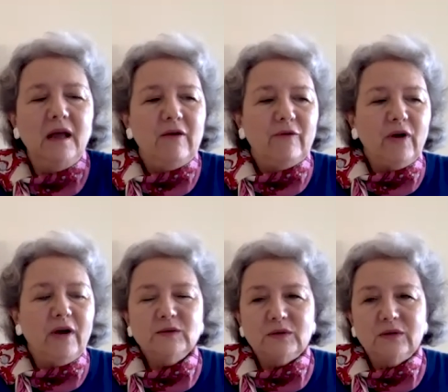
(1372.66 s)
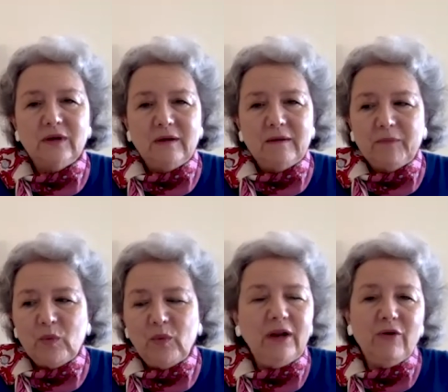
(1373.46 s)
for us,
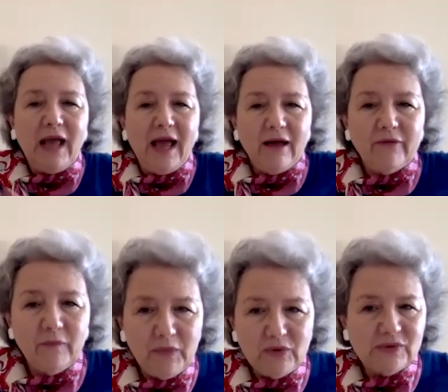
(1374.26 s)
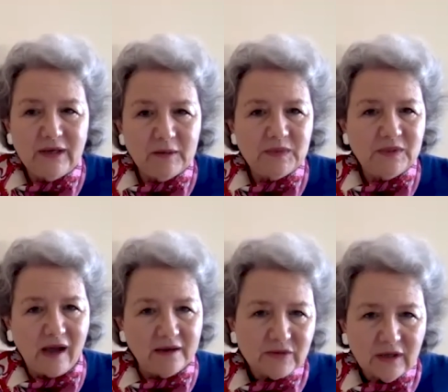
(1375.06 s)
we don't have a museum
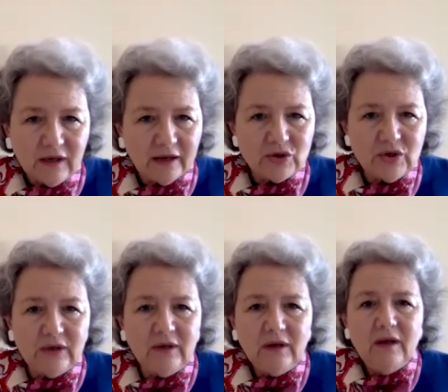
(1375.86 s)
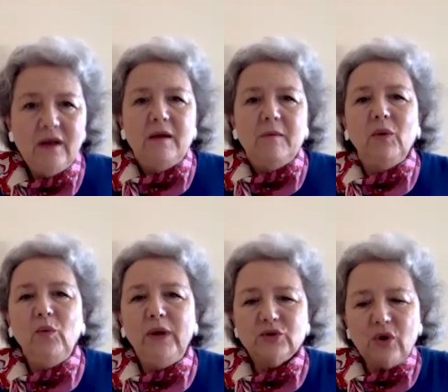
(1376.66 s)
size collection, but
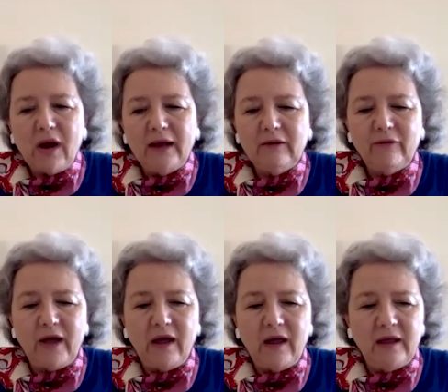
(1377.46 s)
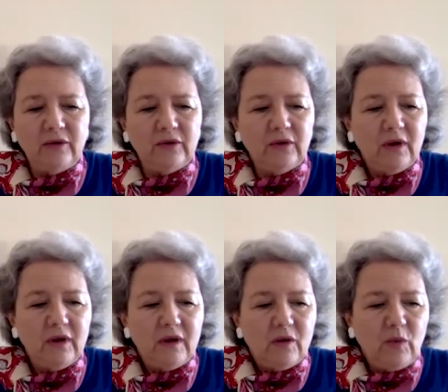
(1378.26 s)
we try to find,
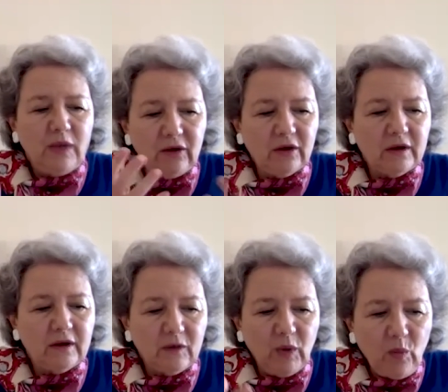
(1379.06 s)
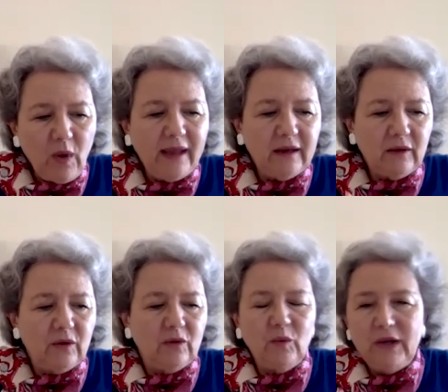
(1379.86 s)
we look
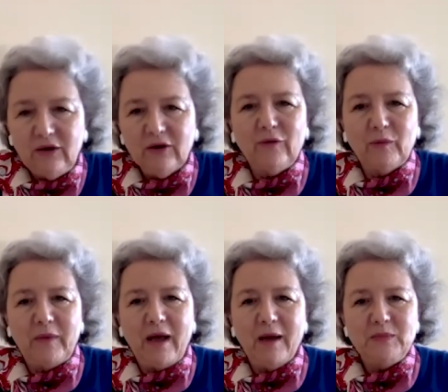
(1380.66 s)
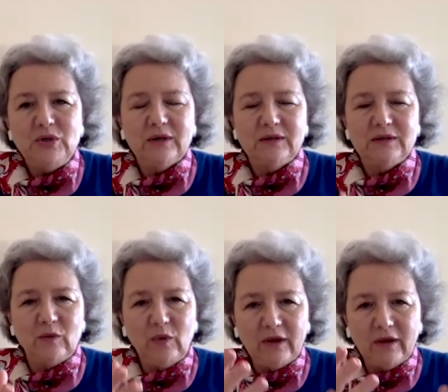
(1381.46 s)
for objects that
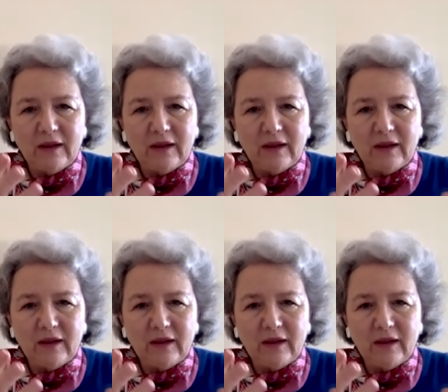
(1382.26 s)
will